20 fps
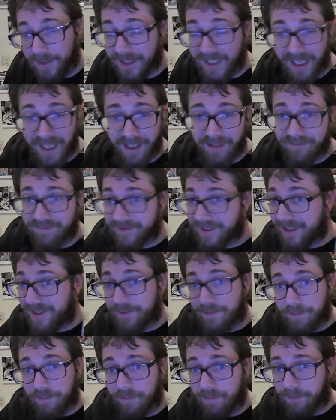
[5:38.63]
yeah, this
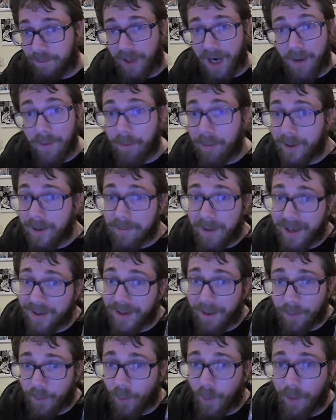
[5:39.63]
probably my
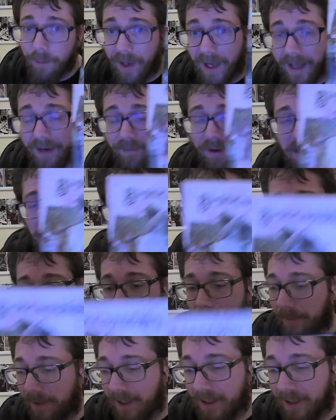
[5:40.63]
number one band of all time.